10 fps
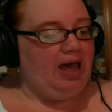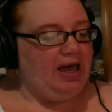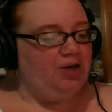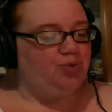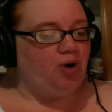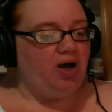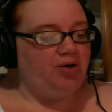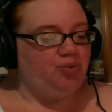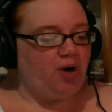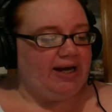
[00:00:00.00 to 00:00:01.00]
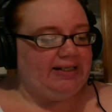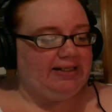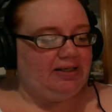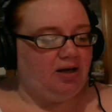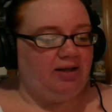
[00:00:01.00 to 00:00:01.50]
And Ron
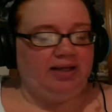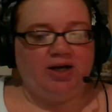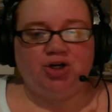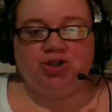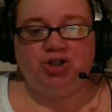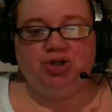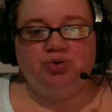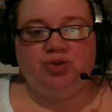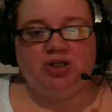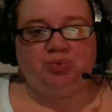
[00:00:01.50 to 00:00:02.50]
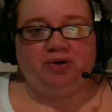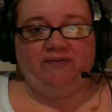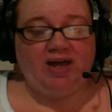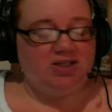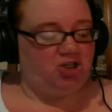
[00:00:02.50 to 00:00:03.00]
writes a letter to this
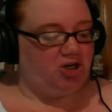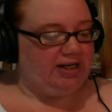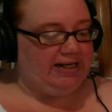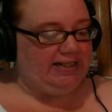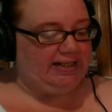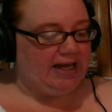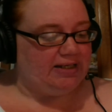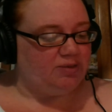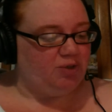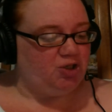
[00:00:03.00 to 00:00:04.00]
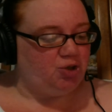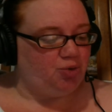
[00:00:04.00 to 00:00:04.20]
professor, and he says, Mr.